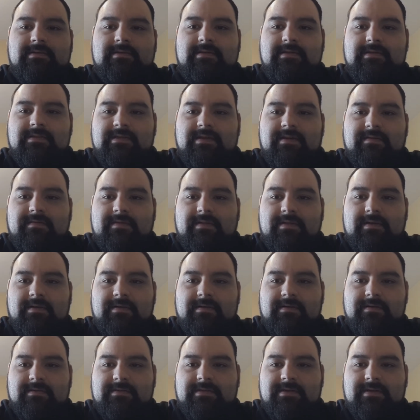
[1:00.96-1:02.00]
Does have the
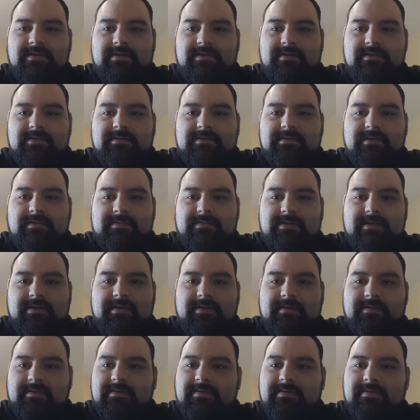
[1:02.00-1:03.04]
logos on it. It's upside
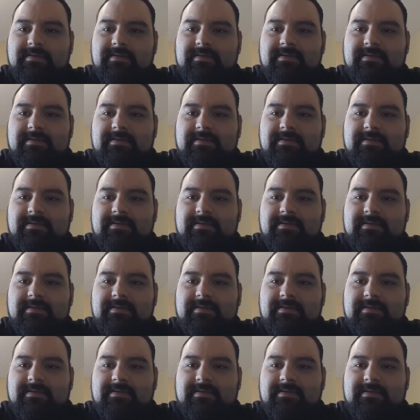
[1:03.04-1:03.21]
down.